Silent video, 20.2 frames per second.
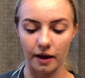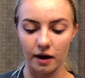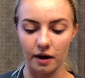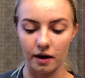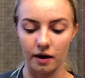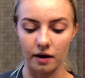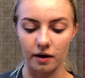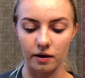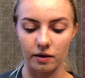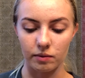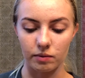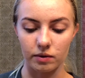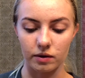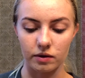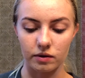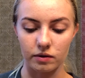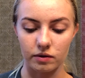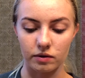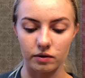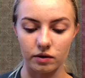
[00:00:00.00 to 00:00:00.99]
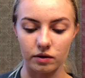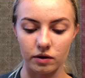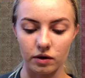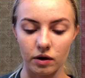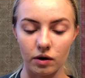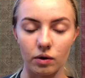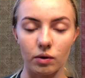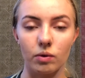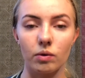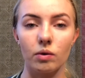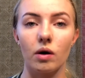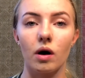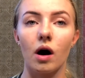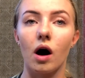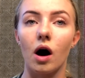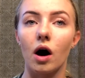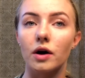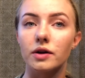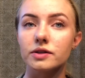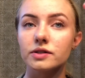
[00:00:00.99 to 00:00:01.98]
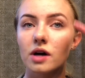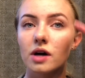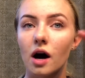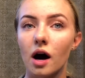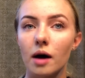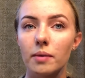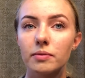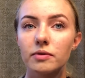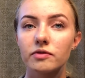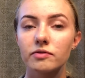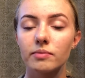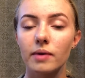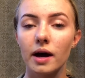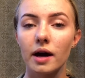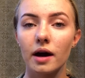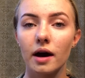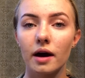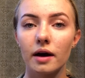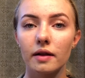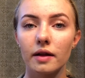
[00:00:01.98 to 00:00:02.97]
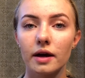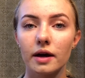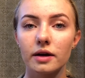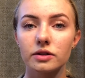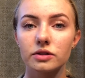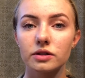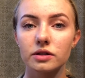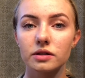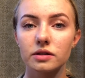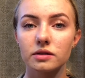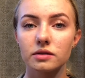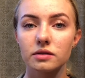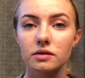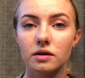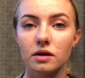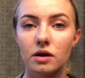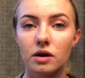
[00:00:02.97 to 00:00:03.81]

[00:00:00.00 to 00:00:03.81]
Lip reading: I will go on top of my eyelashes